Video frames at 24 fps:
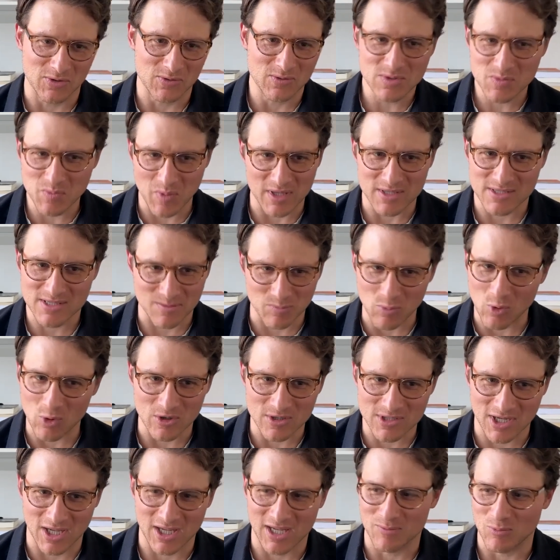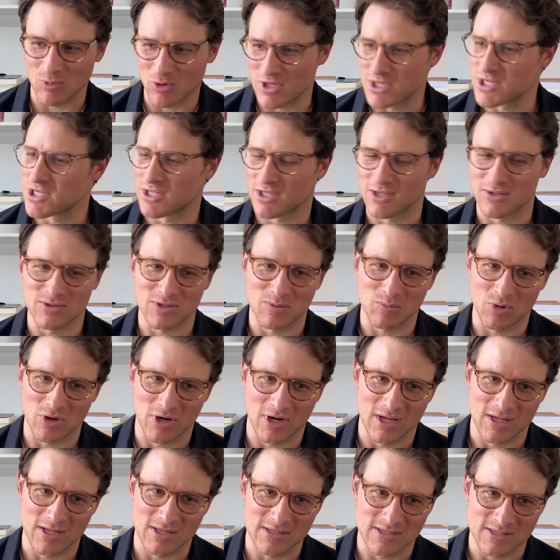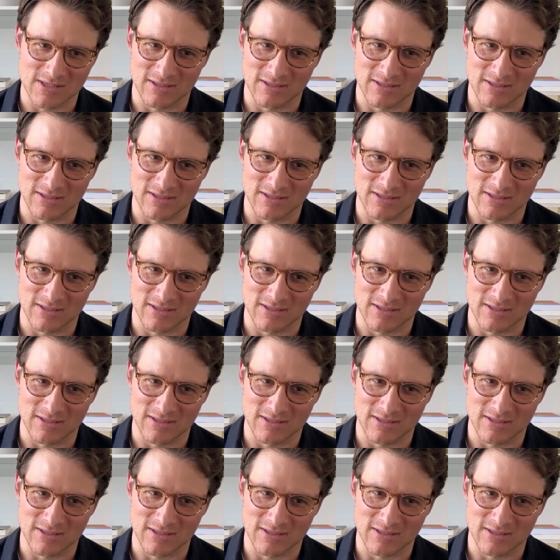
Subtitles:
spend some more time reaching out to brands